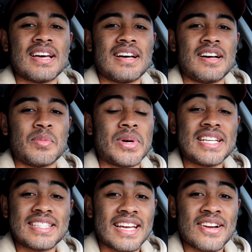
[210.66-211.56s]
But
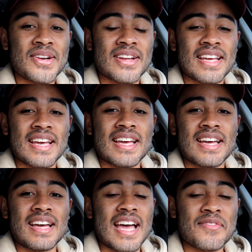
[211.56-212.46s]
it's there.
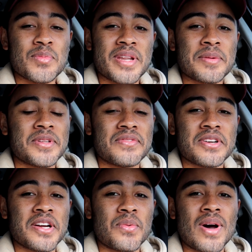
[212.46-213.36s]
Haven't been able to
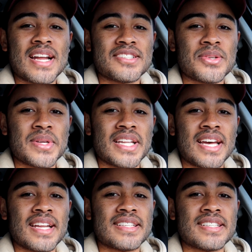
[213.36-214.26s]
figure out why it's doing
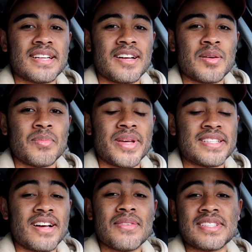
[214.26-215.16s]
that.
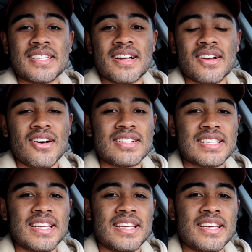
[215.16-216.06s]
It's obviously not
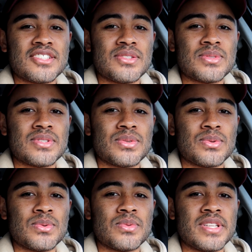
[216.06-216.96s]
causing any issues to
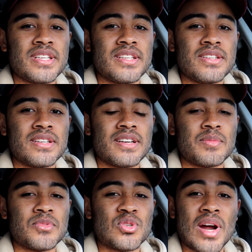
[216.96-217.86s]

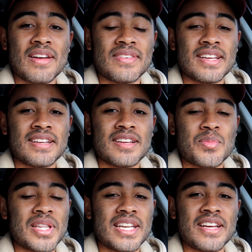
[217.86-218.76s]
the driving
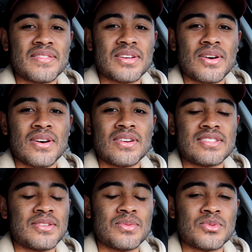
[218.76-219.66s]
ability of the car. It
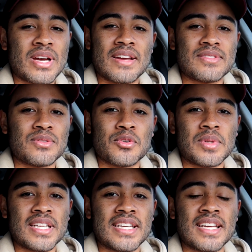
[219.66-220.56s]
still drives
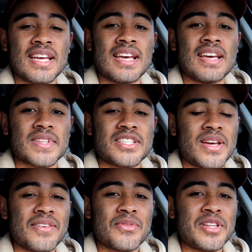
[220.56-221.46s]
normally. So
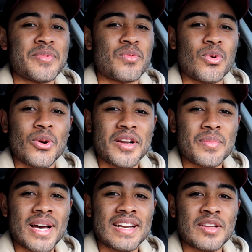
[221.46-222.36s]
I haven't really been worried
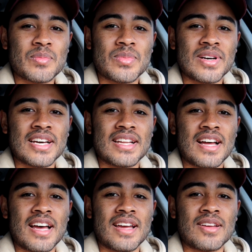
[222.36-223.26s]
about it, but
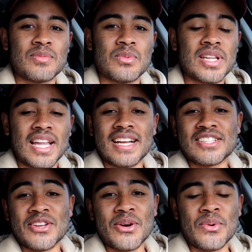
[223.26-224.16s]
I would like
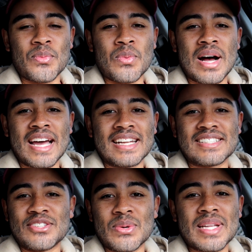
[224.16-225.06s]
to know why
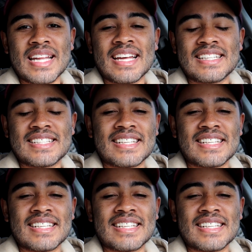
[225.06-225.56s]
it's doing that.